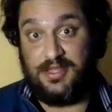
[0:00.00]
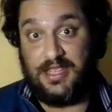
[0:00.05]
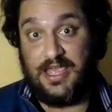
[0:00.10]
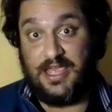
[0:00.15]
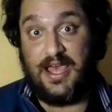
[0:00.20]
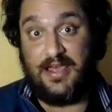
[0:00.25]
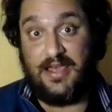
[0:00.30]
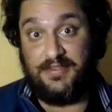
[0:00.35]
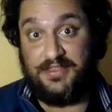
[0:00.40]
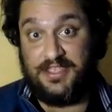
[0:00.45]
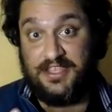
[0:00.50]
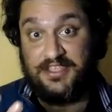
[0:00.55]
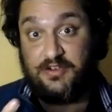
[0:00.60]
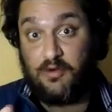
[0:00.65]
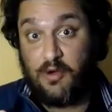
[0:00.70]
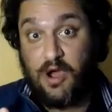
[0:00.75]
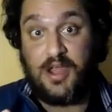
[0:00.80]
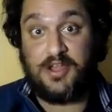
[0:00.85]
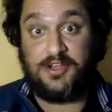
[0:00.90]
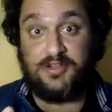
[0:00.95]
Yeah, these
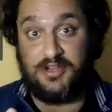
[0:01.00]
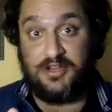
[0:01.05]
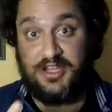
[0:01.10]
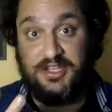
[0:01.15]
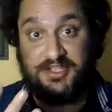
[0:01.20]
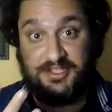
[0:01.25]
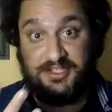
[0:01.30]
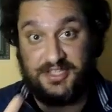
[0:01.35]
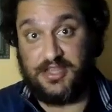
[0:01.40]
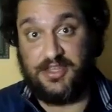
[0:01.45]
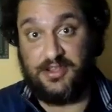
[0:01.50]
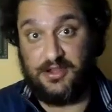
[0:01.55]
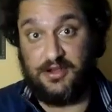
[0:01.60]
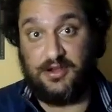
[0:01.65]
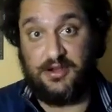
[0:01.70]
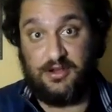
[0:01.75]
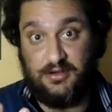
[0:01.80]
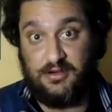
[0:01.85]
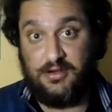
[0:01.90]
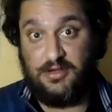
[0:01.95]
quandaries that
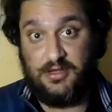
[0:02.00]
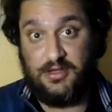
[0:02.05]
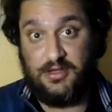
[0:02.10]
you're